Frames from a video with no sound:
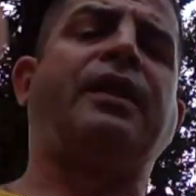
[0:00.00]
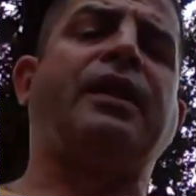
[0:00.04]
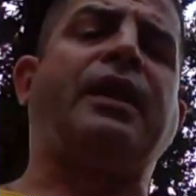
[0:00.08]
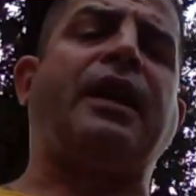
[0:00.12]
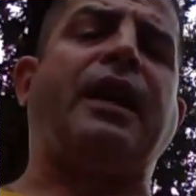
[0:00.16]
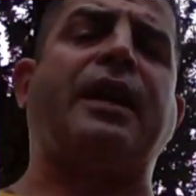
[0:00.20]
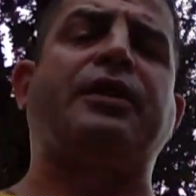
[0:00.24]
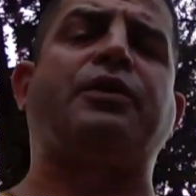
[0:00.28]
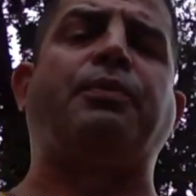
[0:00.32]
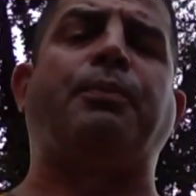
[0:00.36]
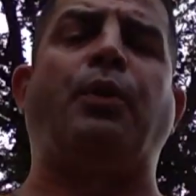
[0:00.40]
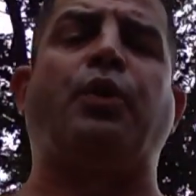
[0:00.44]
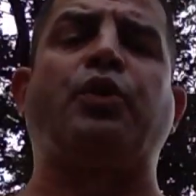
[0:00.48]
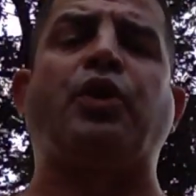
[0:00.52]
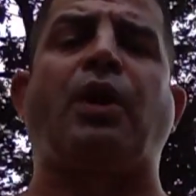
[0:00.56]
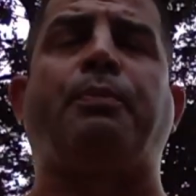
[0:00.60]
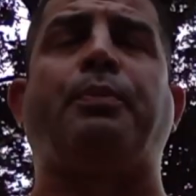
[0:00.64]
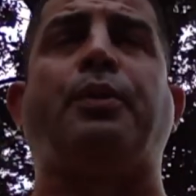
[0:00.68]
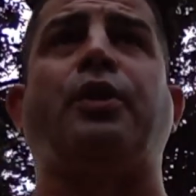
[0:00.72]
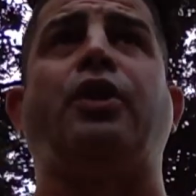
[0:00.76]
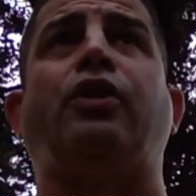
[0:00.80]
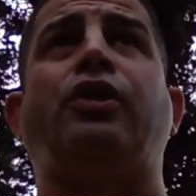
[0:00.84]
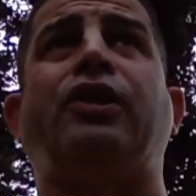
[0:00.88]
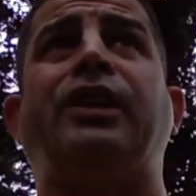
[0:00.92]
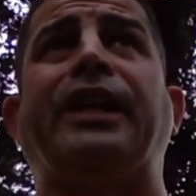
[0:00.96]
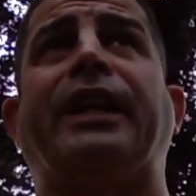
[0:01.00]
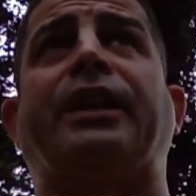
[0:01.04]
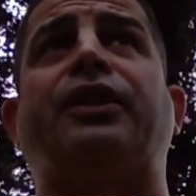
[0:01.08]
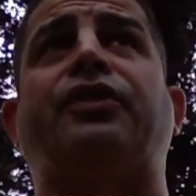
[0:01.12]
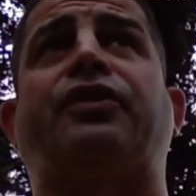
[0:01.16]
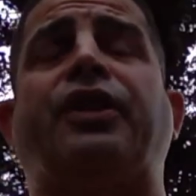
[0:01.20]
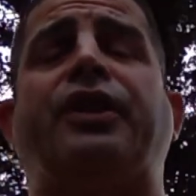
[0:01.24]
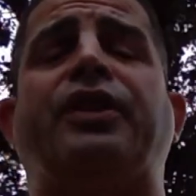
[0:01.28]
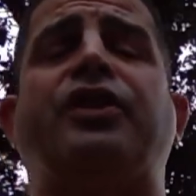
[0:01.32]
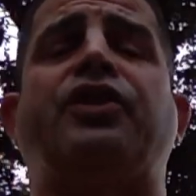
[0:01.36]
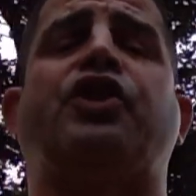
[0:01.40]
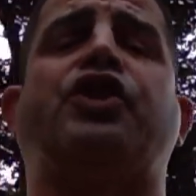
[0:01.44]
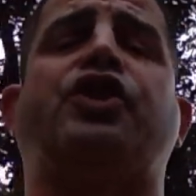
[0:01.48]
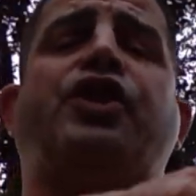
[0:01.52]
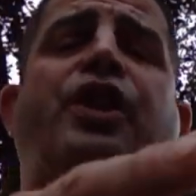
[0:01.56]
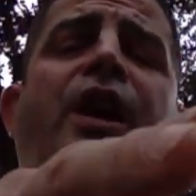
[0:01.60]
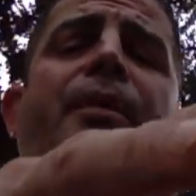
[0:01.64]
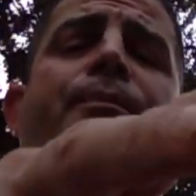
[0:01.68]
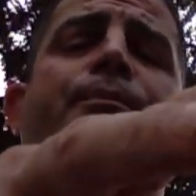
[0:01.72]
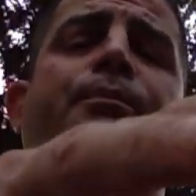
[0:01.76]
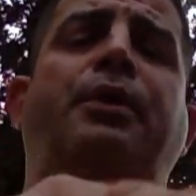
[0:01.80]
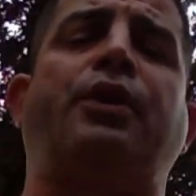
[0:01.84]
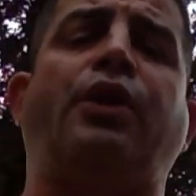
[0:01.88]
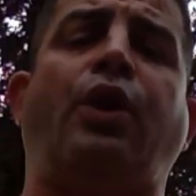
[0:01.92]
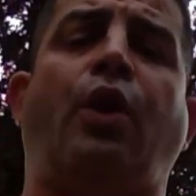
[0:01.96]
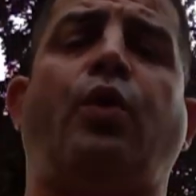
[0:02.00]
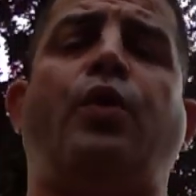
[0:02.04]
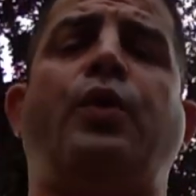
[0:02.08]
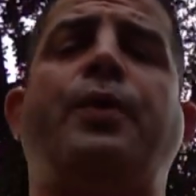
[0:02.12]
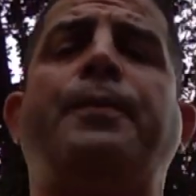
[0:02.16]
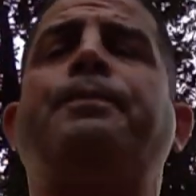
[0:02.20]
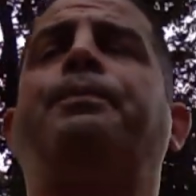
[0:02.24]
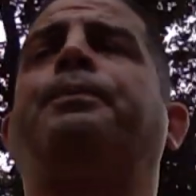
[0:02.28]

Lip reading: I suppose I'll put a link to his shop below.